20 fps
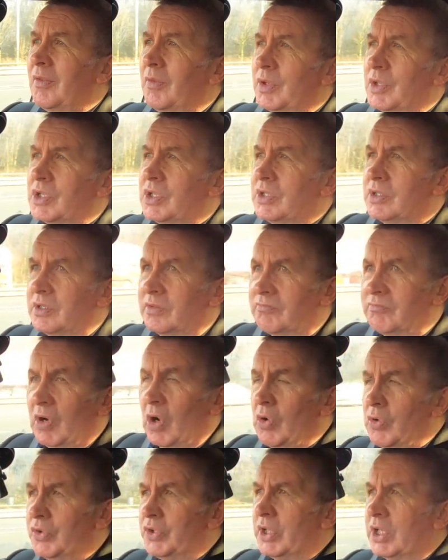which is
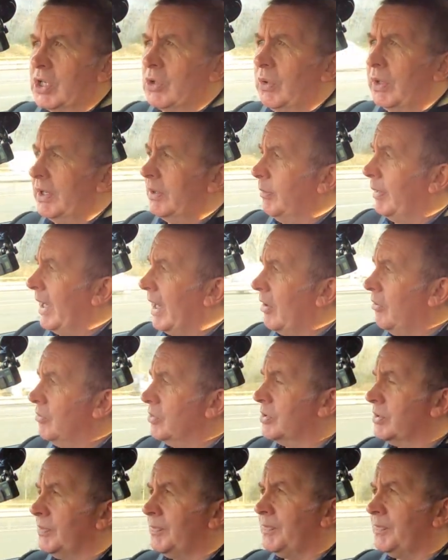£100 about.